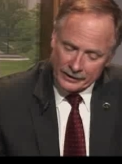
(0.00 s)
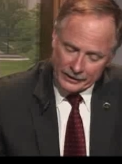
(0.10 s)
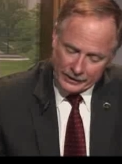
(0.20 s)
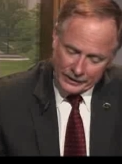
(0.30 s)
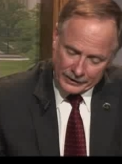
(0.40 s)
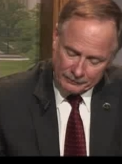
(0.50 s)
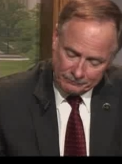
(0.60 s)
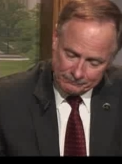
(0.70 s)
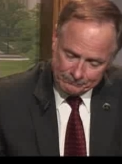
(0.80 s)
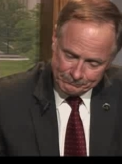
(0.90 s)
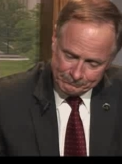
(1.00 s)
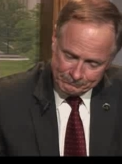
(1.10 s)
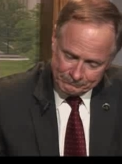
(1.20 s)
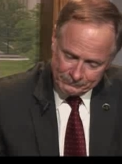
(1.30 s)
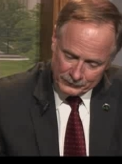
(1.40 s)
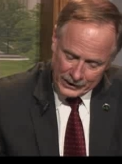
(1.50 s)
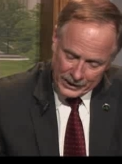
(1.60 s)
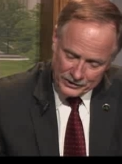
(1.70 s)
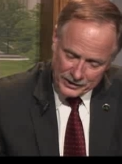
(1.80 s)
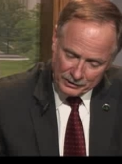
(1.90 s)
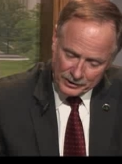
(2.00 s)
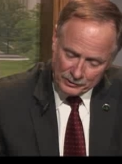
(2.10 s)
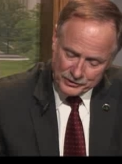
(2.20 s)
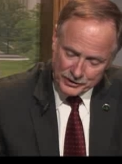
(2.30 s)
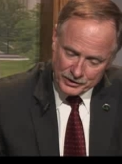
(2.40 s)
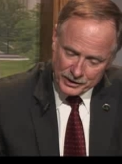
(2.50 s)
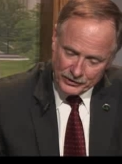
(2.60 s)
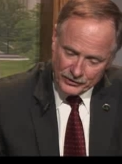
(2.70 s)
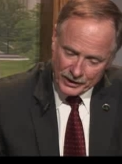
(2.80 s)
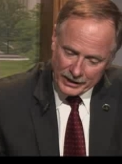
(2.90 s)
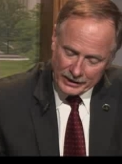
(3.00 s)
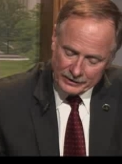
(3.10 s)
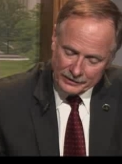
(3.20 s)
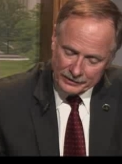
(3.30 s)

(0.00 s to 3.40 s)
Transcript: And then last, I would suggest that